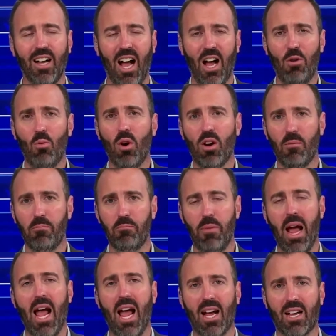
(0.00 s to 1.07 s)
I want them
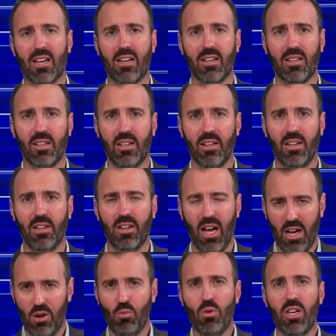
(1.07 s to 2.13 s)
back.
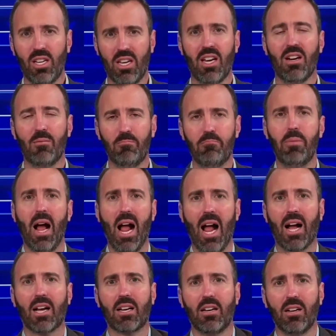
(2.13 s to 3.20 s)
How do we get them
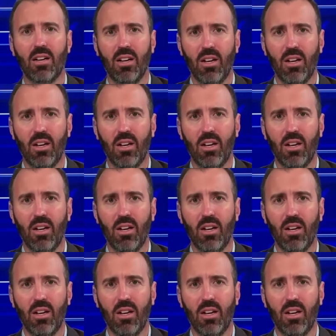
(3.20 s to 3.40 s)
back?